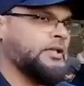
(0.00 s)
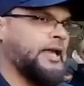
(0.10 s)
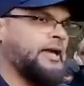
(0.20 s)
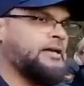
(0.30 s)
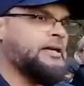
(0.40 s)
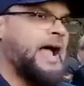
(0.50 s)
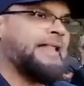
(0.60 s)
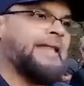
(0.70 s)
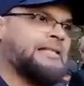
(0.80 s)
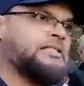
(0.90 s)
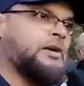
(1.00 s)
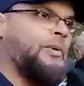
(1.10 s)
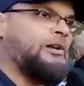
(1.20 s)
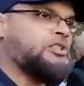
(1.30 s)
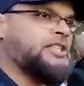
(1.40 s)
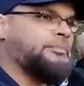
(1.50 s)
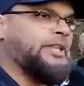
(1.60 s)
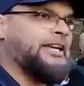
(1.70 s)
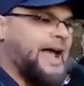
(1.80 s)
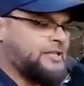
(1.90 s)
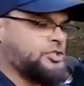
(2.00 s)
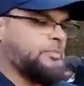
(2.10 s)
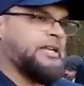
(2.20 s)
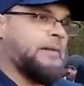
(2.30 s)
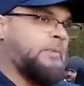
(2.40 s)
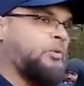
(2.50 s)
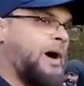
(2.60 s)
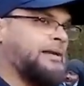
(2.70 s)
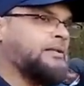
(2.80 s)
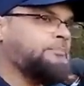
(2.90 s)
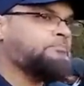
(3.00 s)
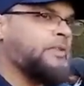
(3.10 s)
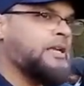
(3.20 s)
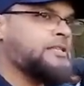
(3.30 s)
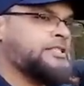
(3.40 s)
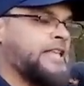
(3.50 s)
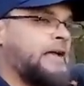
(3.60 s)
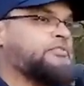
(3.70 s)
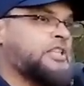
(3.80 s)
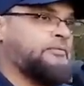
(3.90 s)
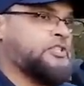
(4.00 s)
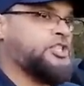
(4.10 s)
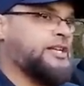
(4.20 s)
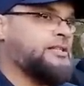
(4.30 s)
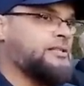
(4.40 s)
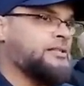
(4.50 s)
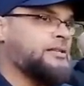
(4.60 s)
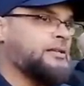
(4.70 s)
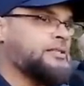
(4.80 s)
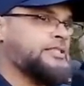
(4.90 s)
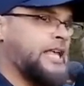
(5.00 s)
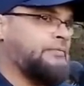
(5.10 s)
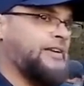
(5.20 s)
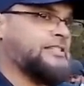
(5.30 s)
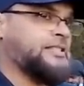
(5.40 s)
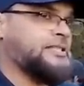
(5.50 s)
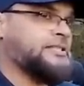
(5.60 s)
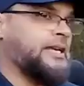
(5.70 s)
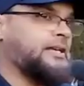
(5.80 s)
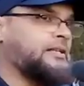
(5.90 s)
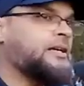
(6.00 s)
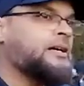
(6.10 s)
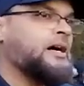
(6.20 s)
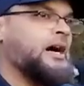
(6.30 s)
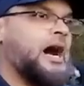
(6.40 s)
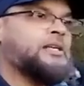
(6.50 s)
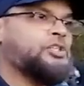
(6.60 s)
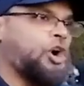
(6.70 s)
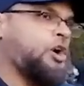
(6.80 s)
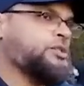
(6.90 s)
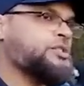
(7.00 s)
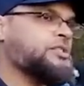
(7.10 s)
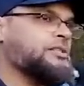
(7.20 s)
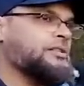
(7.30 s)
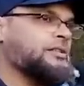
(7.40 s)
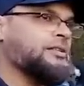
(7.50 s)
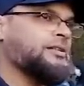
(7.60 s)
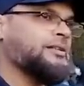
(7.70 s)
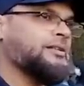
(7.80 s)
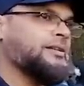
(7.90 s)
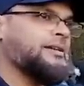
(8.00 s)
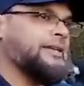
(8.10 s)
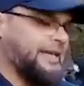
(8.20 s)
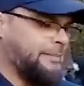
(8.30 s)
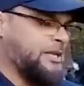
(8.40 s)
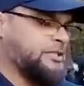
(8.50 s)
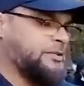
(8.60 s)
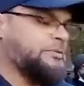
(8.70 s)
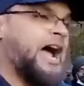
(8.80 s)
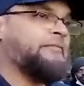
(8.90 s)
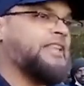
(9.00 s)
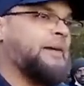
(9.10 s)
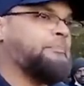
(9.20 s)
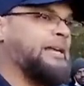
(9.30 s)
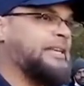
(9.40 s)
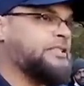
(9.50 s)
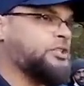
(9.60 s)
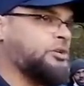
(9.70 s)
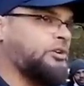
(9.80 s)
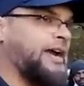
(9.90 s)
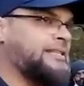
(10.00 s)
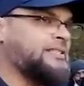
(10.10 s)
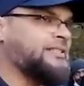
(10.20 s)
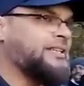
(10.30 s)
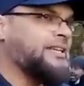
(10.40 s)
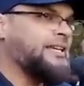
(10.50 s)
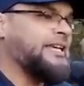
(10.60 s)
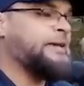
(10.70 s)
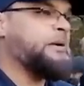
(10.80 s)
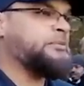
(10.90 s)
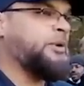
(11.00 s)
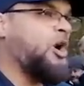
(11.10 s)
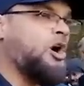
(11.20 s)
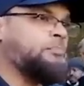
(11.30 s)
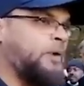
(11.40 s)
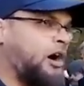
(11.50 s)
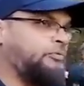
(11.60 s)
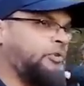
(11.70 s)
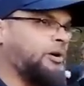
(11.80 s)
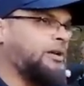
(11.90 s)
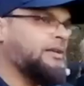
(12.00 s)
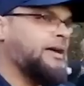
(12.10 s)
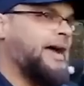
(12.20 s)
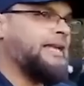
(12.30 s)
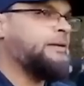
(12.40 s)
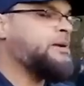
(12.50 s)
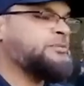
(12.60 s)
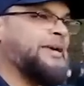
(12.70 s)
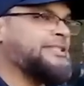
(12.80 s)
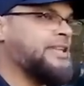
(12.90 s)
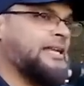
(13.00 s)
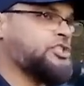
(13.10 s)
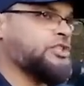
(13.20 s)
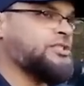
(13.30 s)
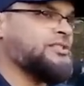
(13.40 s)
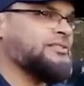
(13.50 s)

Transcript: okay and that someone or something has to be number one self-sufficient self-existing uncaused he must have the ability to create he must be all-powerful and he must be intelligent